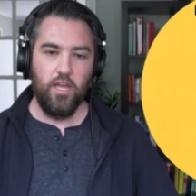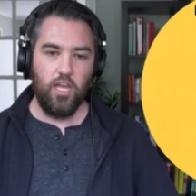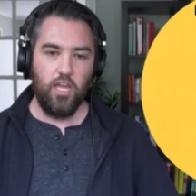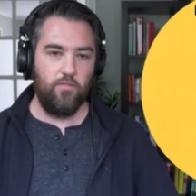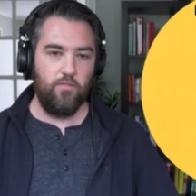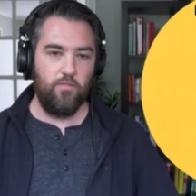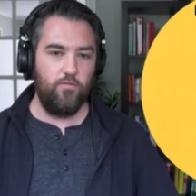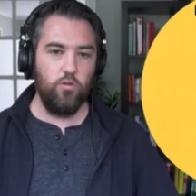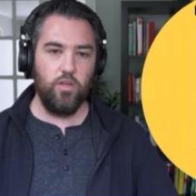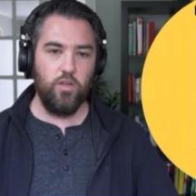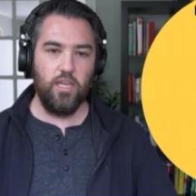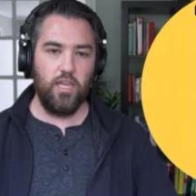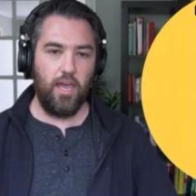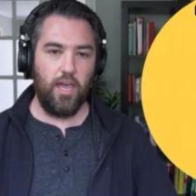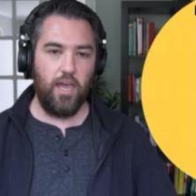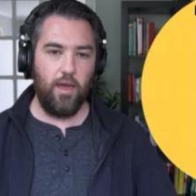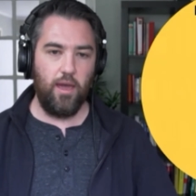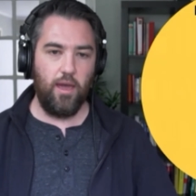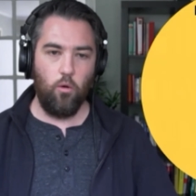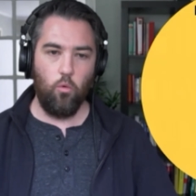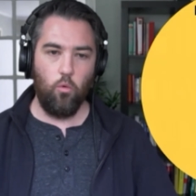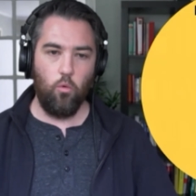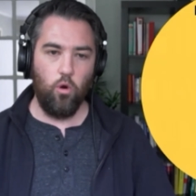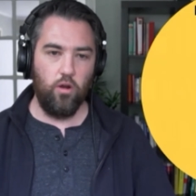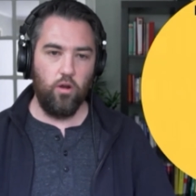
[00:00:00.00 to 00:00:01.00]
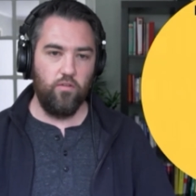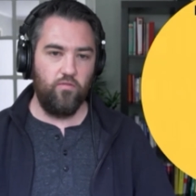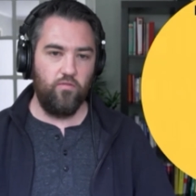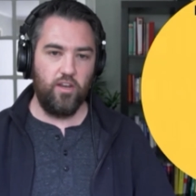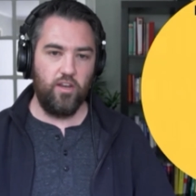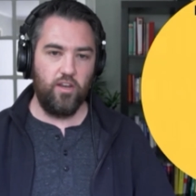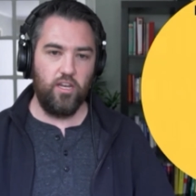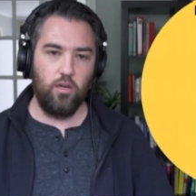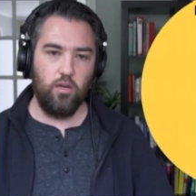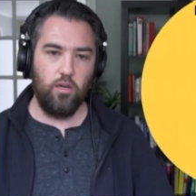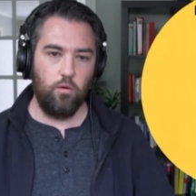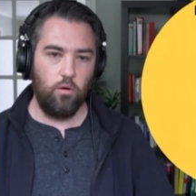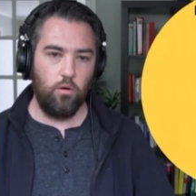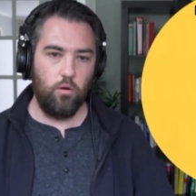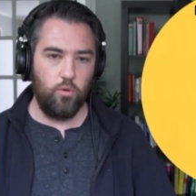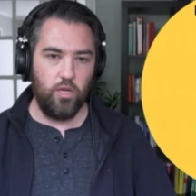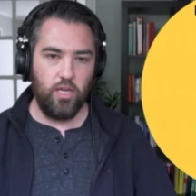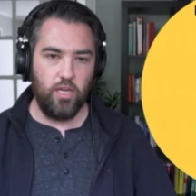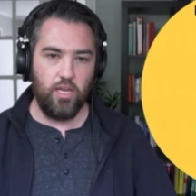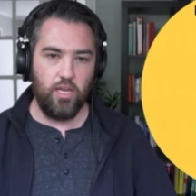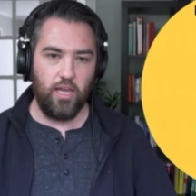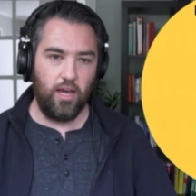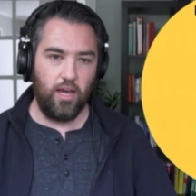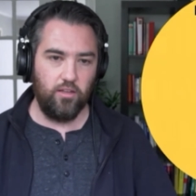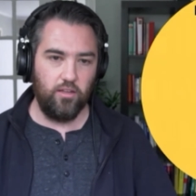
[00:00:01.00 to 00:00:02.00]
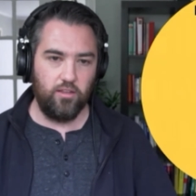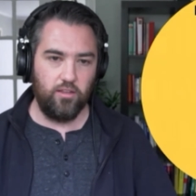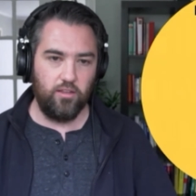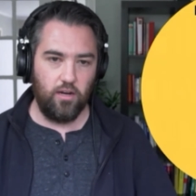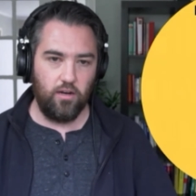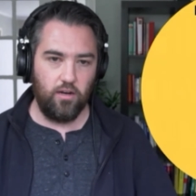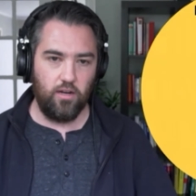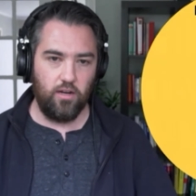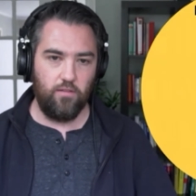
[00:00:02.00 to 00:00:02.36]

if you can get one video a week out there,